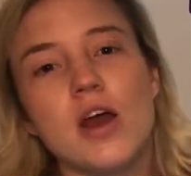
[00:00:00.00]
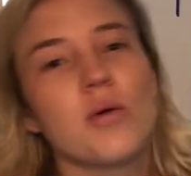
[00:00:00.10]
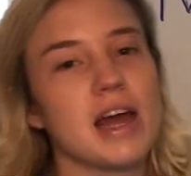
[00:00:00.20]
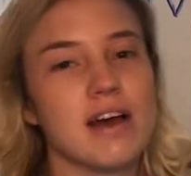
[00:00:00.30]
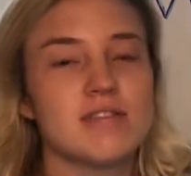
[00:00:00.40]

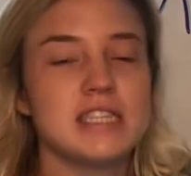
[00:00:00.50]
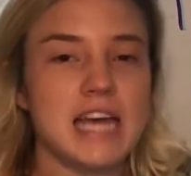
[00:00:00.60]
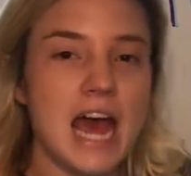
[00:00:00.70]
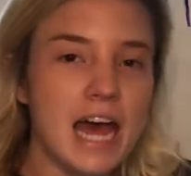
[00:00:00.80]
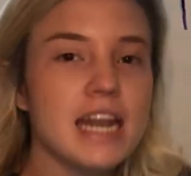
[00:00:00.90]
We have
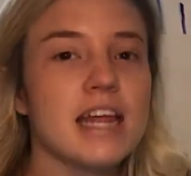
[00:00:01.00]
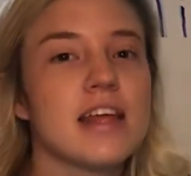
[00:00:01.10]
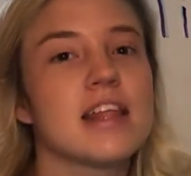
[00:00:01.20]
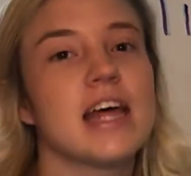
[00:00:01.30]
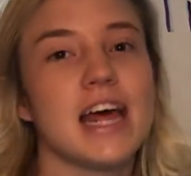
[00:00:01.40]
10,
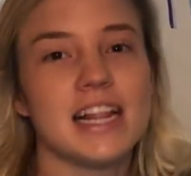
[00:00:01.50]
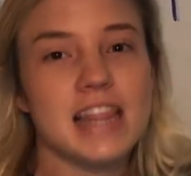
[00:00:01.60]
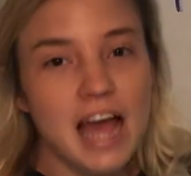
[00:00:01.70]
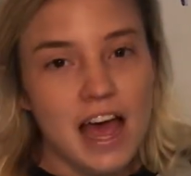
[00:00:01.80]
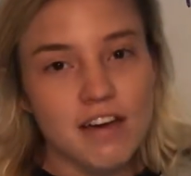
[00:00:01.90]
then
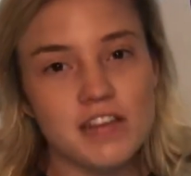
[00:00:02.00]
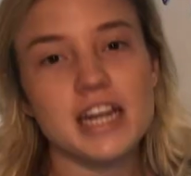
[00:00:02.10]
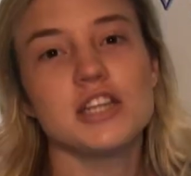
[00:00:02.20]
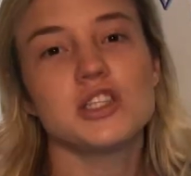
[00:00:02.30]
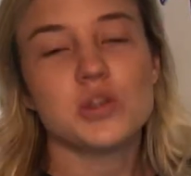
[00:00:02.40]

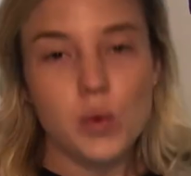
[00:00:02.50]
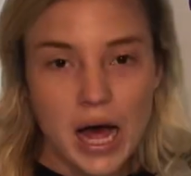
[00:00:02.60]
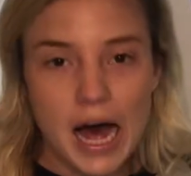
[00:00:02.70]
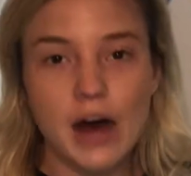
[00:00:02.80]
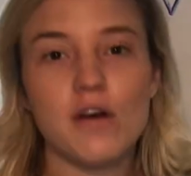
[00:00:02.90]
11,
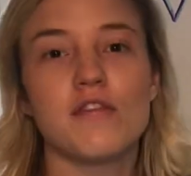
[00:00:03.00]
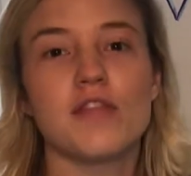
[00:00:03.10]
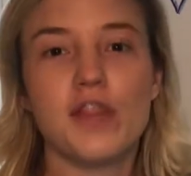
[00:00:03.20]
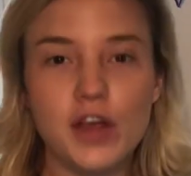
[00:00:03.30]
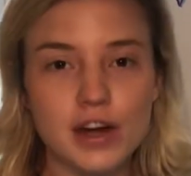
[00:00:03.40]
12,
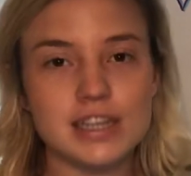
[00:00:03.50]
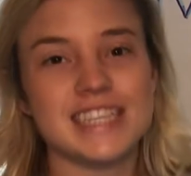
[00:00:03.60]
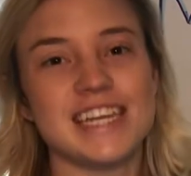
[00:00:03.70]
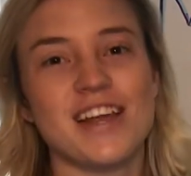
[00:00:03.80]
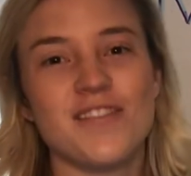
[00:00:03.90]

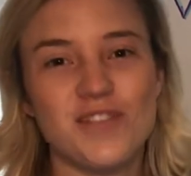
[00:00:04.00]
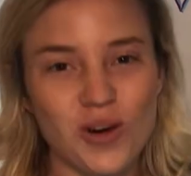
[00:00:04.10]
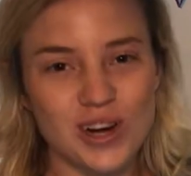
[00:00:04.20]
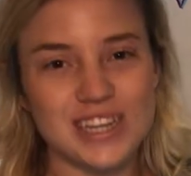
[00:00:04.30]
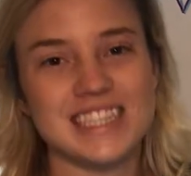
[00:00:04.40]
13,
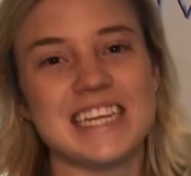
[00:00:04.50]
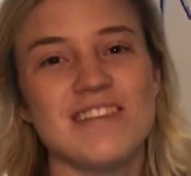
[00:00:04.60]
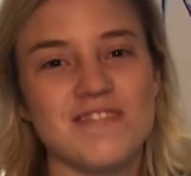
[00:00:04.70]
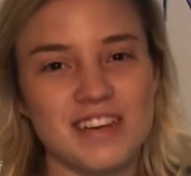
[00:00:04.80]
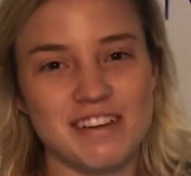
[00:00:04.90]

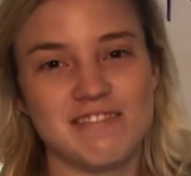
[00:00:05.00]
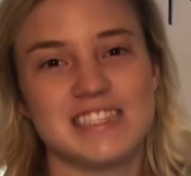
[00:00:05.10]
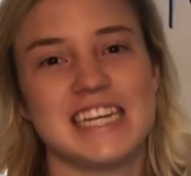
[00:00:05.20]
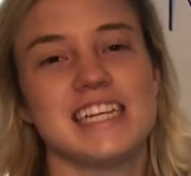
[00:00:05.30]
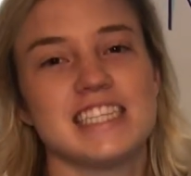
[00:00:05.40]
14,
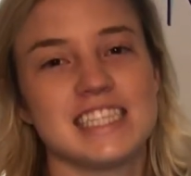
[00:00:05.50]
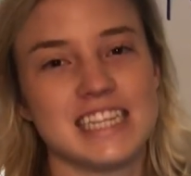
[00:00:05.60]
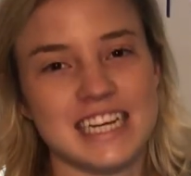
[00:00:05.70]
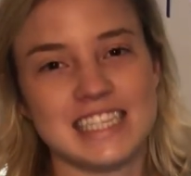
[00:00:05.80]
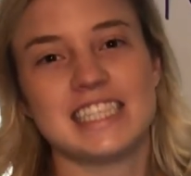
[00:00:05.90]
15,
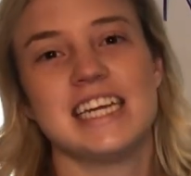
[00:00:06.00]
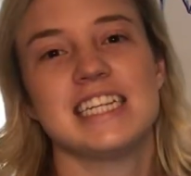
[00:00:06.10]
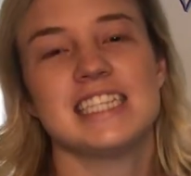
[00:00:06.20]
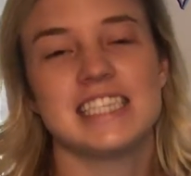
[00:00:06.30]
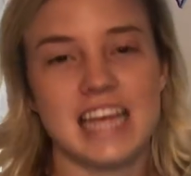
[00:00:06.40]

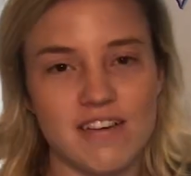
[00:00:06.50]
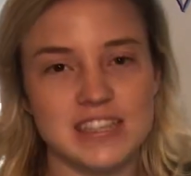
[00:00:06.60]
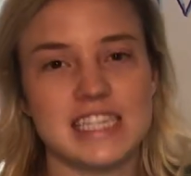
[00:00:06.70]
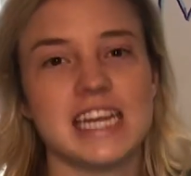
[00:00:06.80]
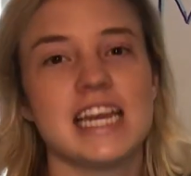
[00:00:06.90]
16,
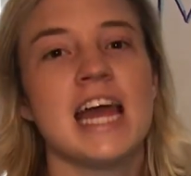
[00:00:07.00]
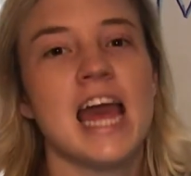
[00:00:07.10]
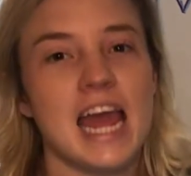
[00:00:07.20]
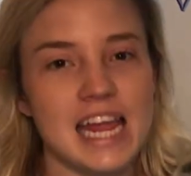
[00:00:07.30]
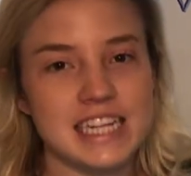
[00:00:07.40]
17,
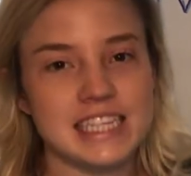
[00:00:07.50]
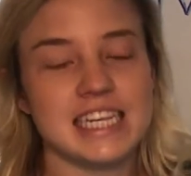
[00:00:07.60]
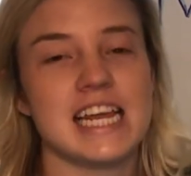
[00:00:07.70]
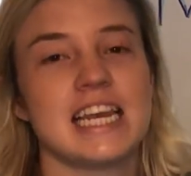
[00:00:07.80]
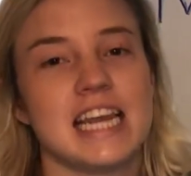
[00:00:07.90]

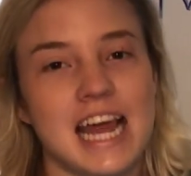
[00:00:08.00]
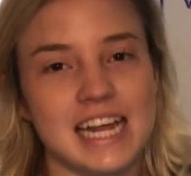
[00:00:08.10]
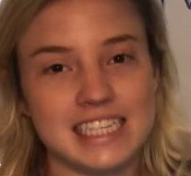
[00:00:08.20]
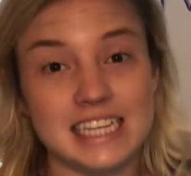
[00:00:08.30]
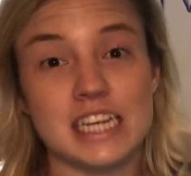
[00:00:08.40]
18,
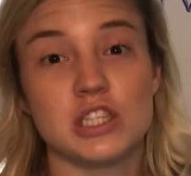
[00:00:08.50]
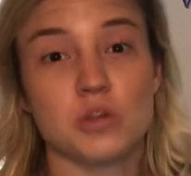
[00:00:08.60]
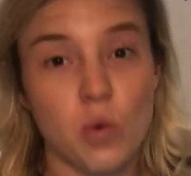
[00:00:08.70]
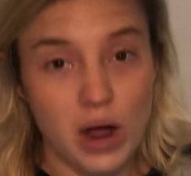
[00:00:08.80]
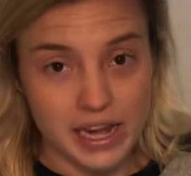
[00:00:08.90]
19,
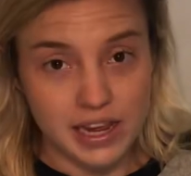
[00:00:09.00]
20.